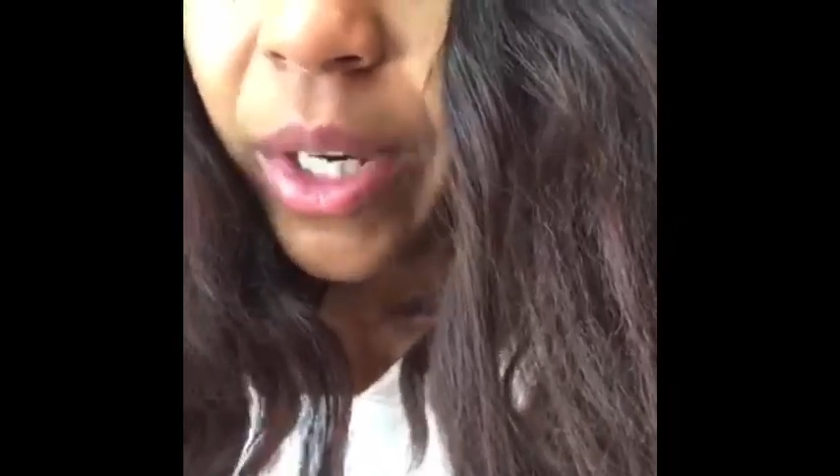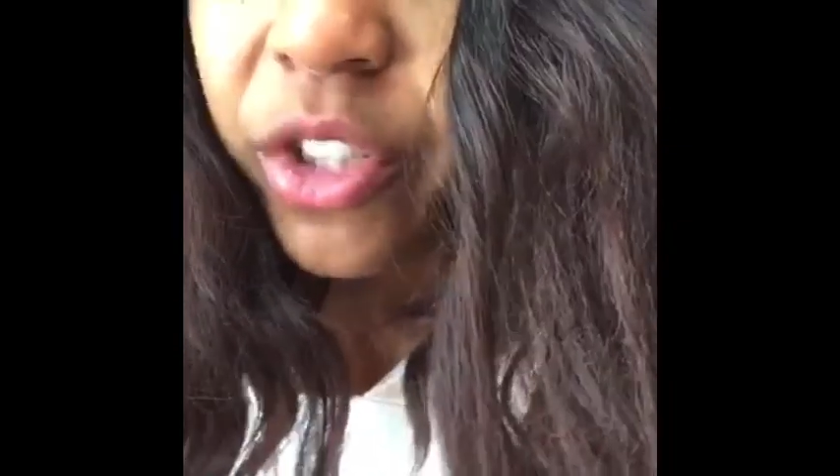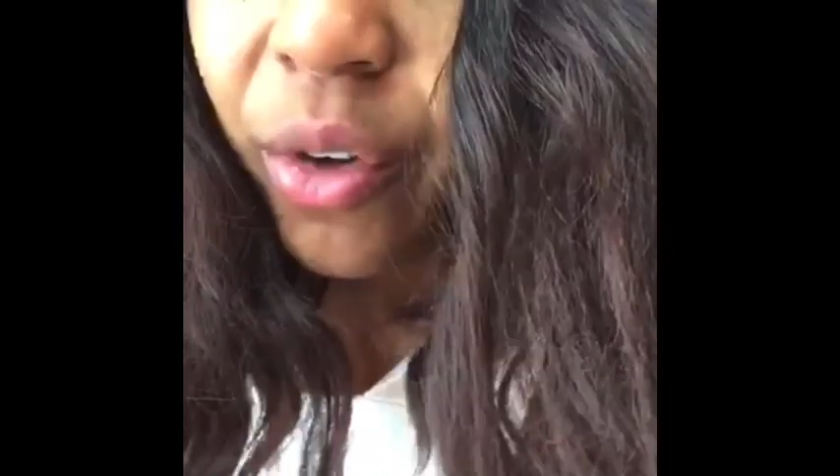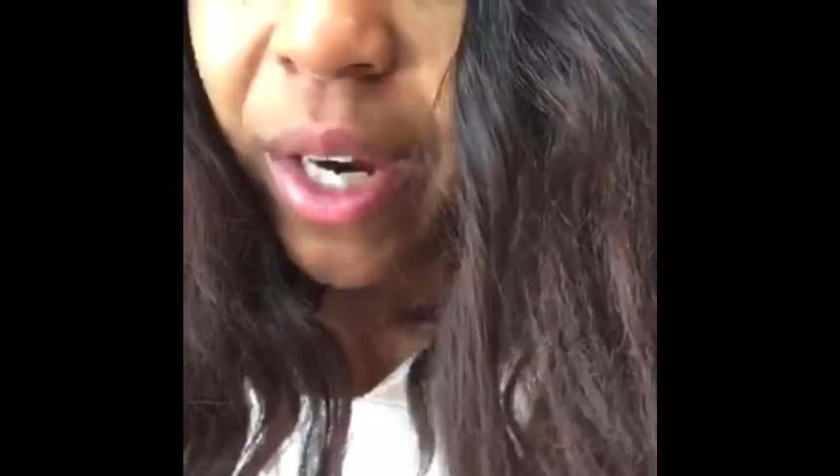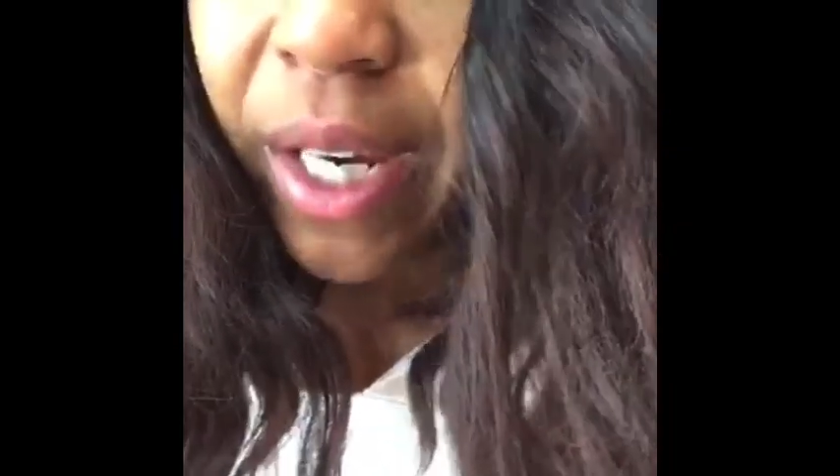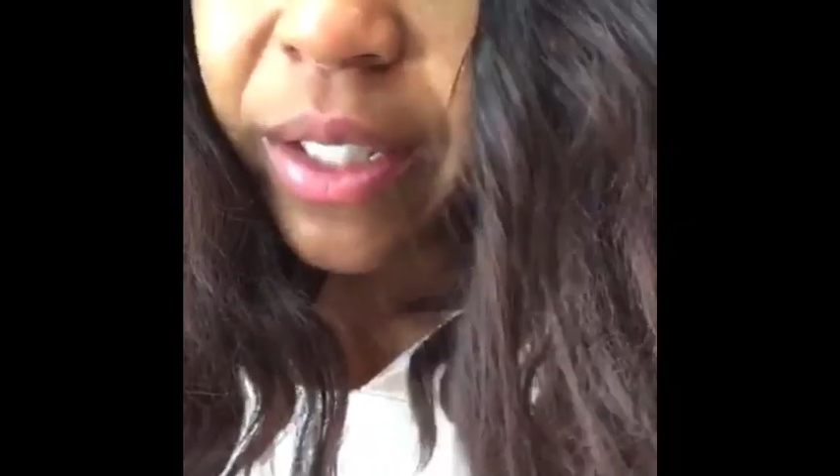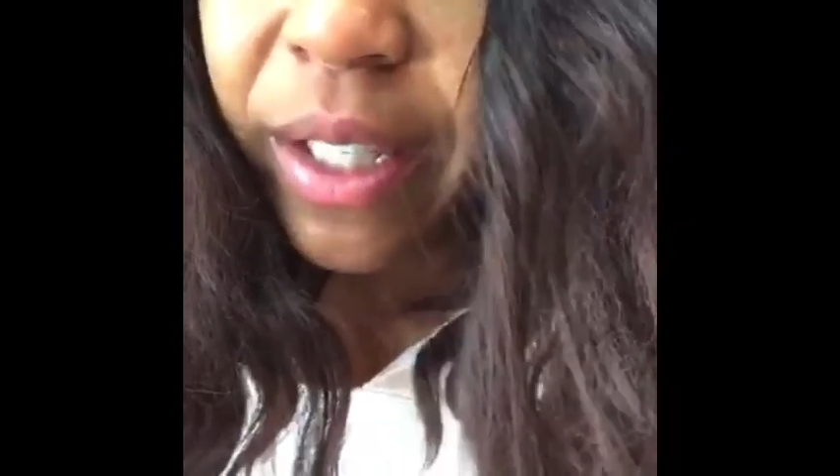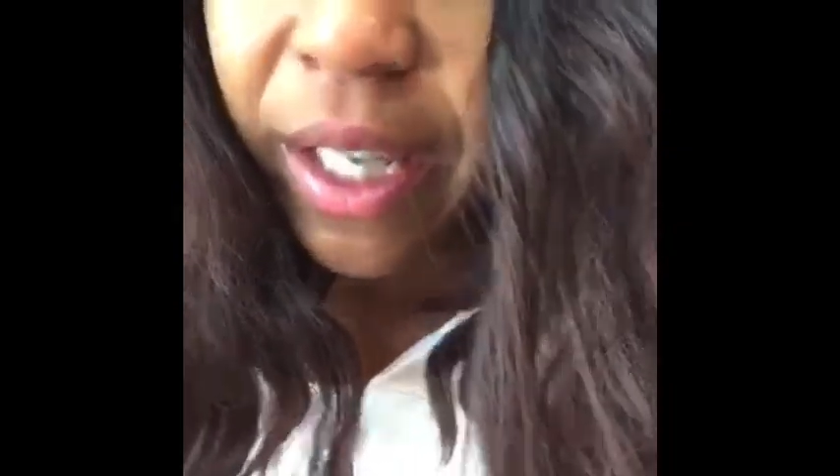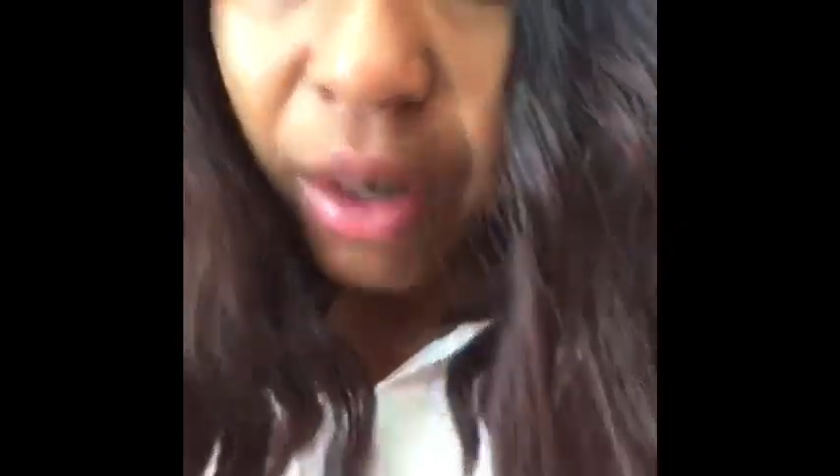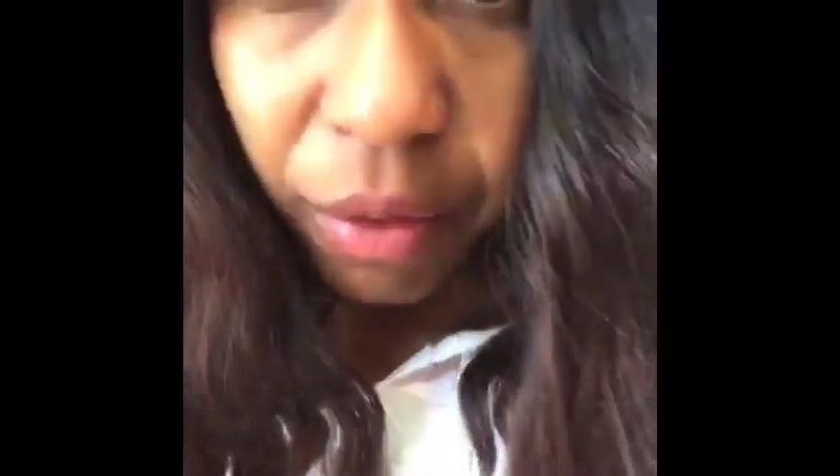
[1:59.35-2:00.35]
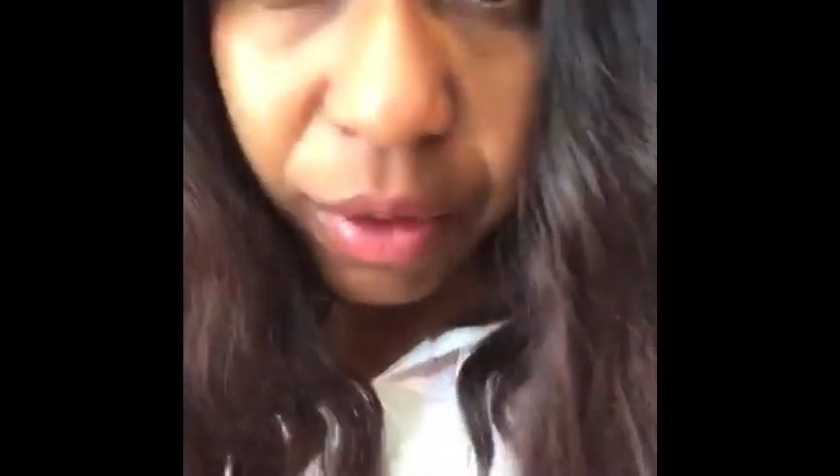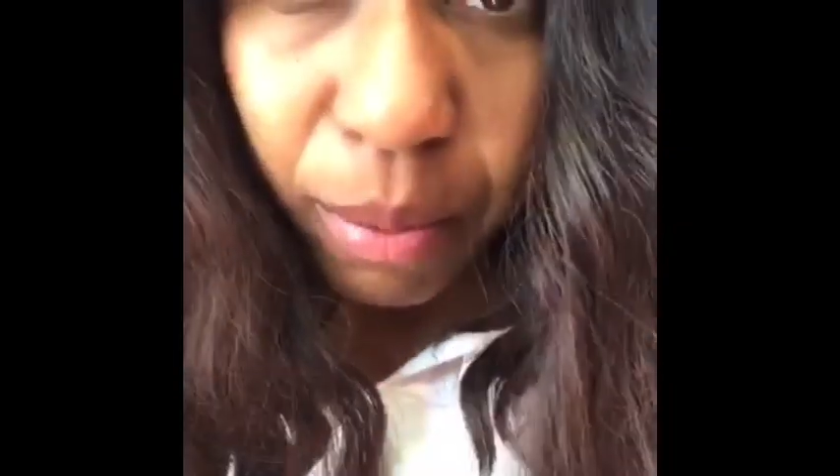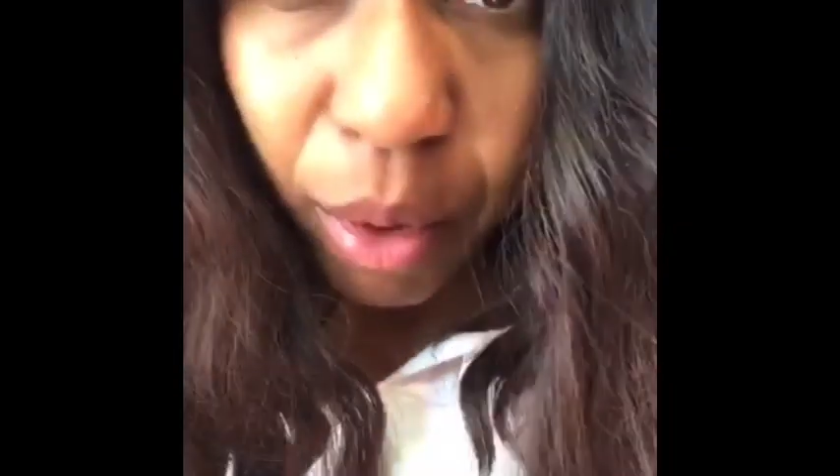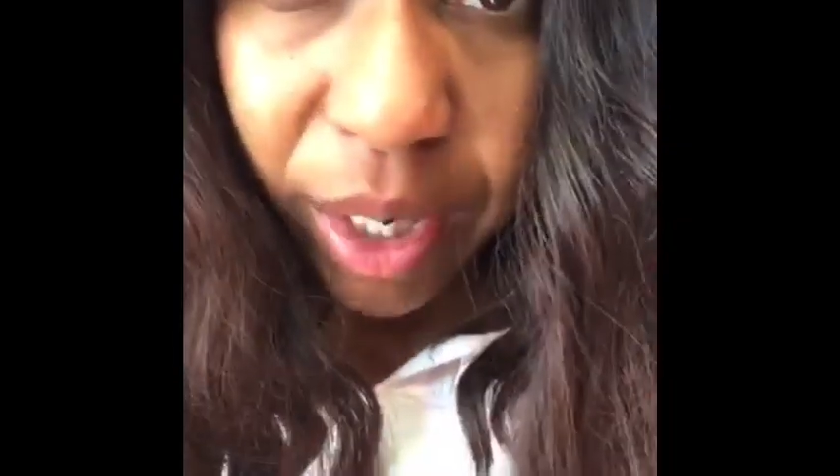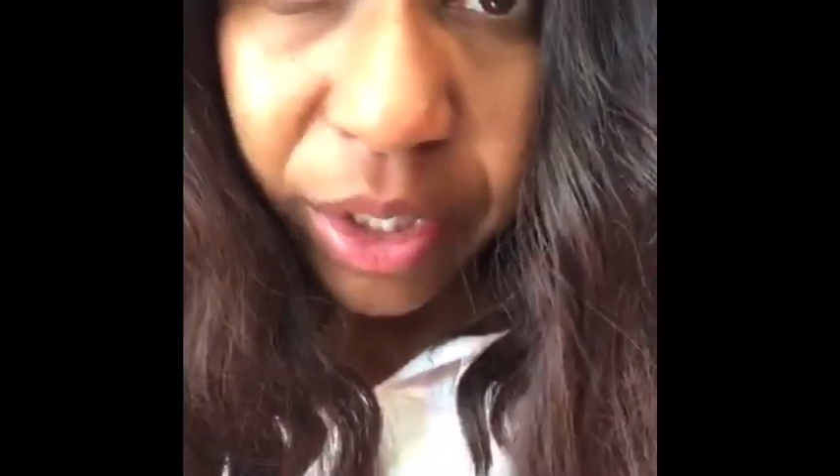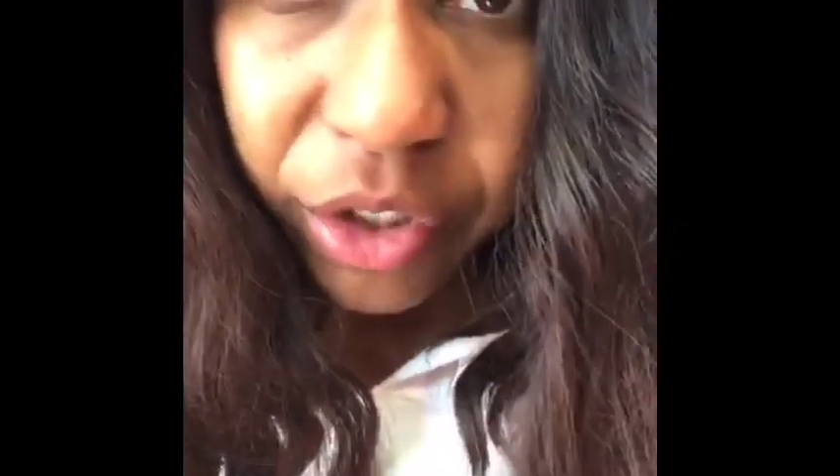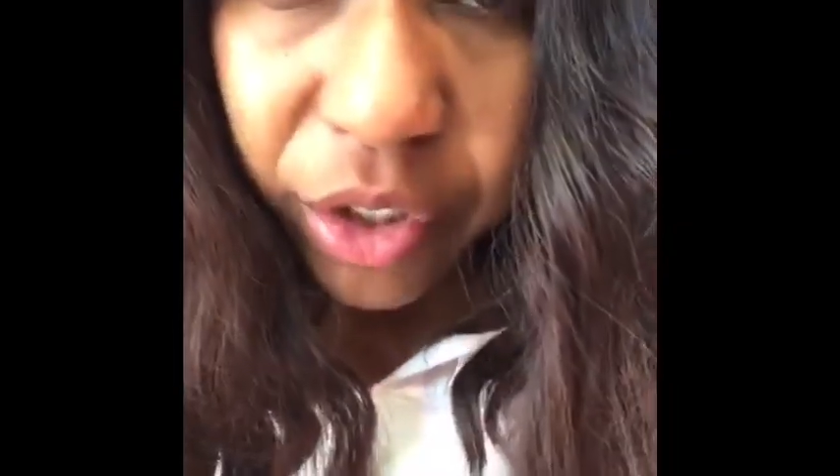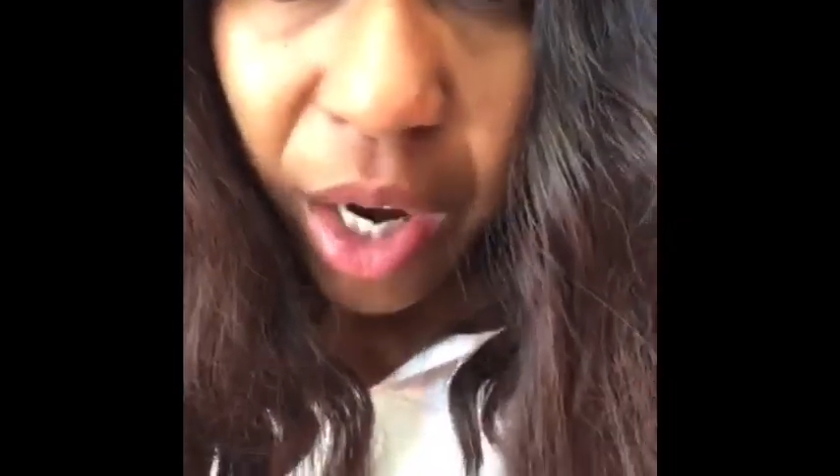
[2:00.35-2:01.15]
train to get over the bridge.